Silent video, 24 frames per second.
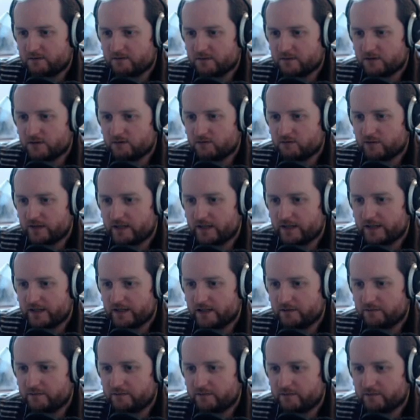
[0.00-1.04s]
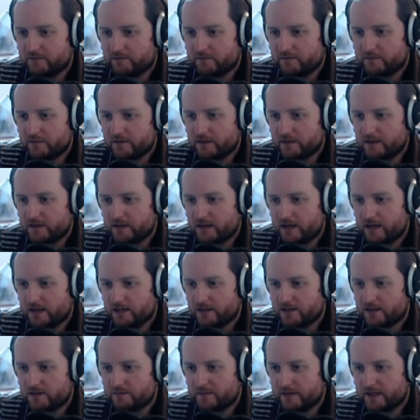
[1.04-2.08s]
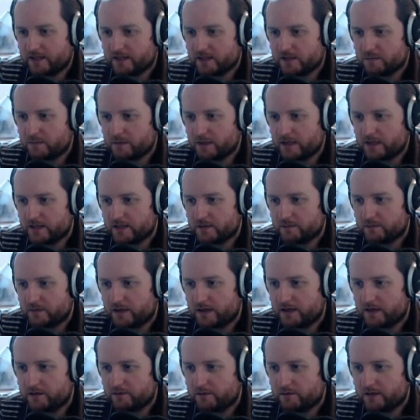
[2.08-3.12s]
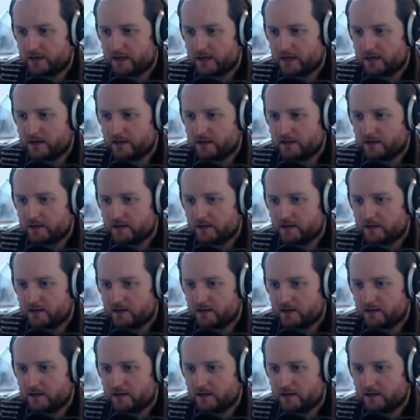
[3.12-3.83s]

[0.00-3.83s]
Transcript: out. Don't really need them and that and just make space by doing that.